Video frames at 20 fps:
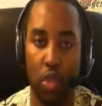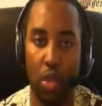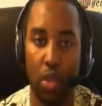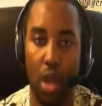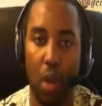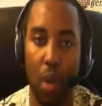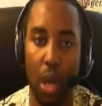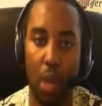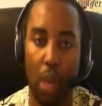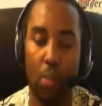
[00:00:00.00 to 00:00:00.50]

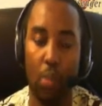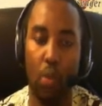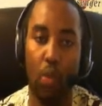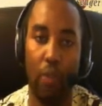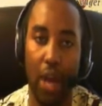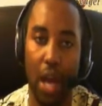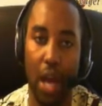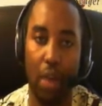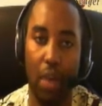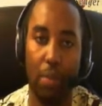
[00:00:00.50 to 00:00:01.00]
I want to
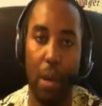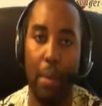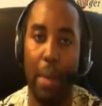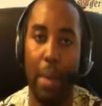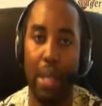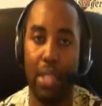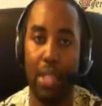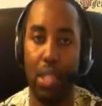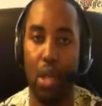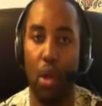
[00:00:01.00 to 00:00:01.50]
move out by
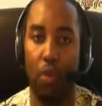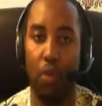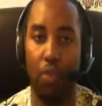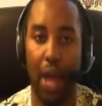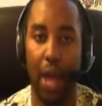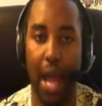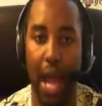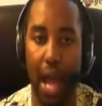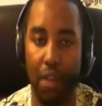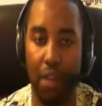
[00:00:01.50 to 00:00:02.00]
myself.
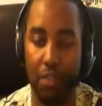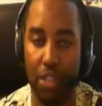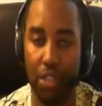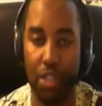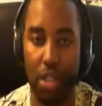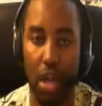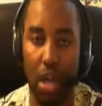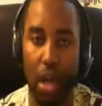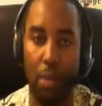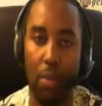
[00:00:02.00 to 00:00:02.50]
I have a
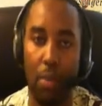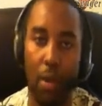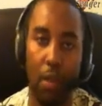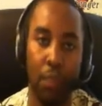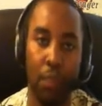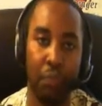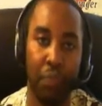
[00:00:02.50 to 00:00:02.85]
job.